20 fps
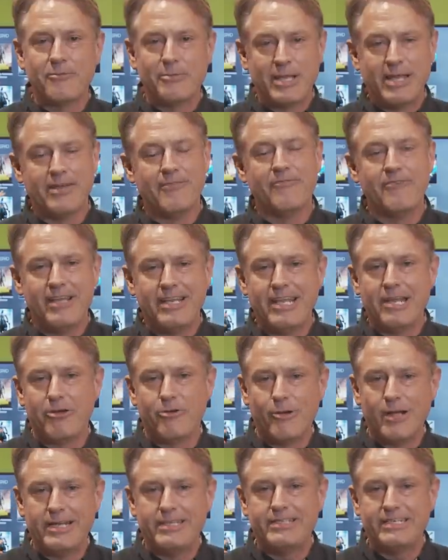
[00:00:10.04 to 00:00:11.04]
from the NVIDIA
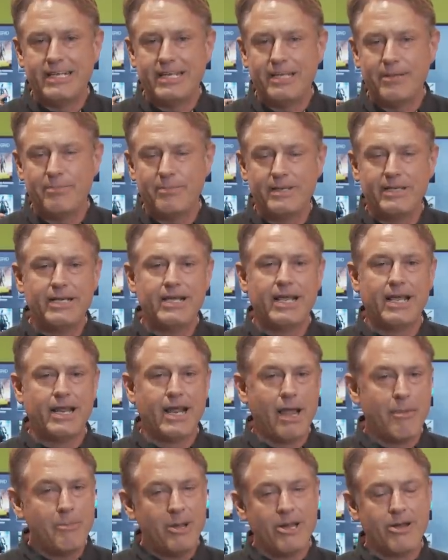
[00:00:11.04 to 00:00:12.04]
Grid team, and
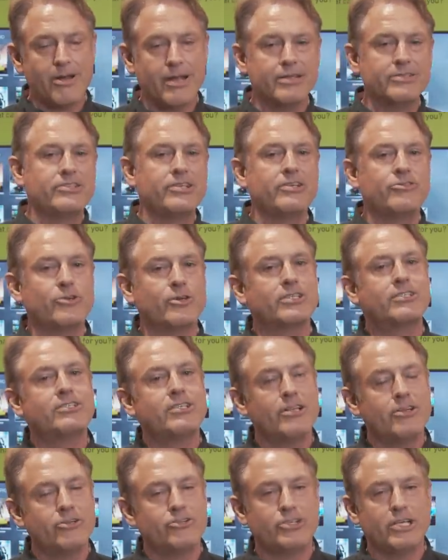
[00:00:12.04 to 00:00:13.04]
I'm here at Citrix
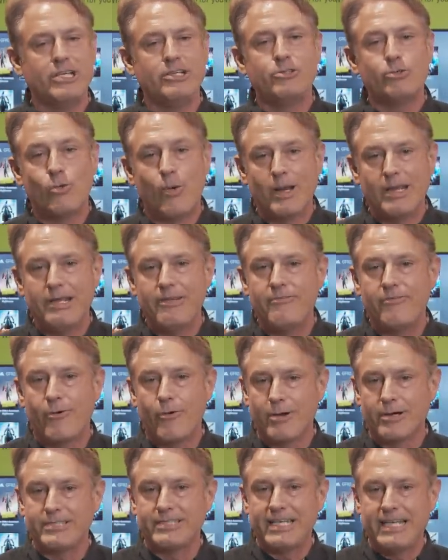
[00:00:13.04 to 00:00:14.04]
Synergy
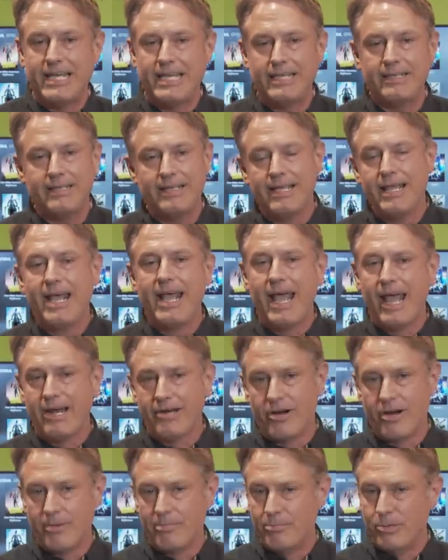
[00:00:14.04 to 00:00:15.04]
2014 at
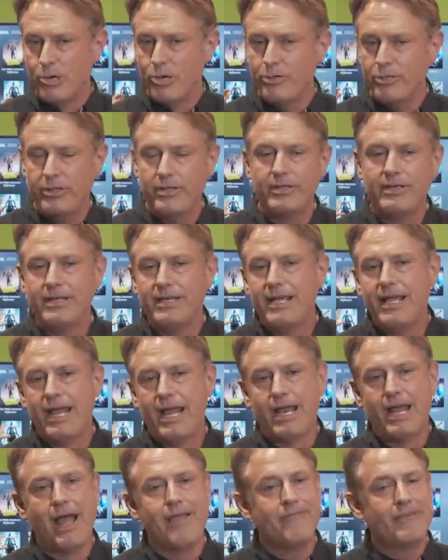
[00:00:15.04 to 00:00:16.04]
our booth,
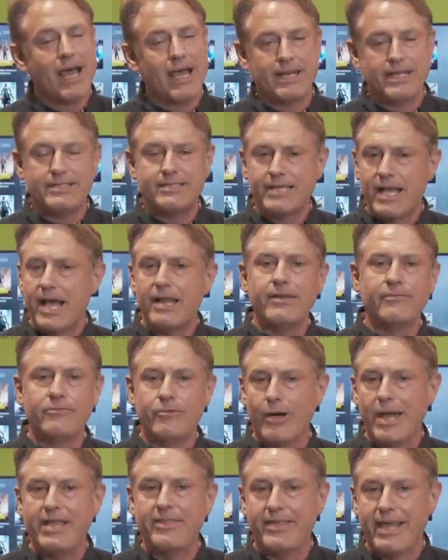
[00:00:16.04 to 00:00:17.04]
and I've got a ton of
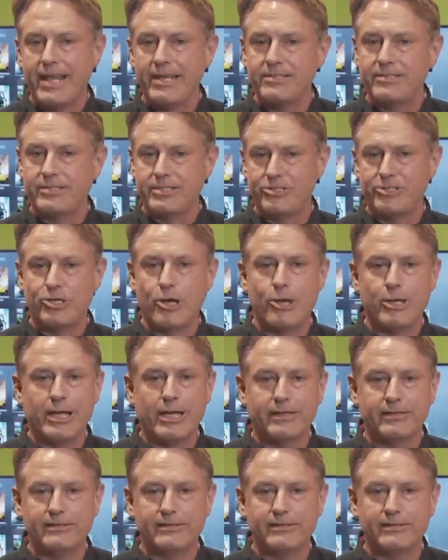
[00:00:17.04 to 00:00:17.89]
great things to show you.